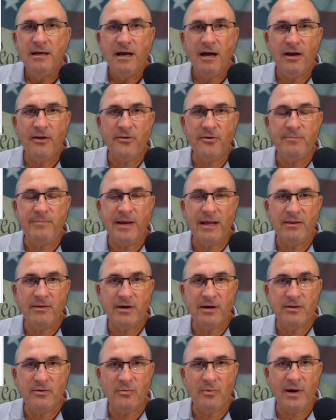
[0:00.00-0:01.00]
other
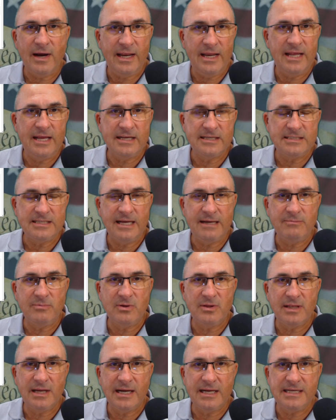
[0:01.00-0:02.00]
ballot on the right-hand
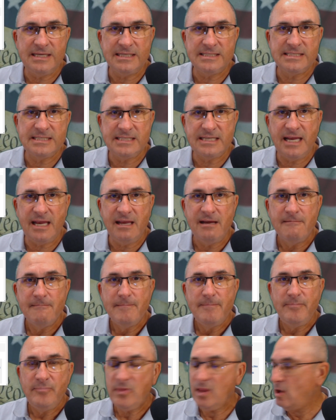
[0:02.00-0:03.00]
table, and I can say,
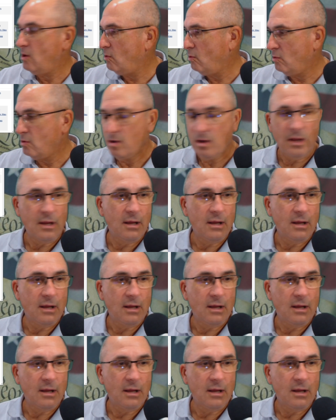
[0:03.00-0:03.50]
oh,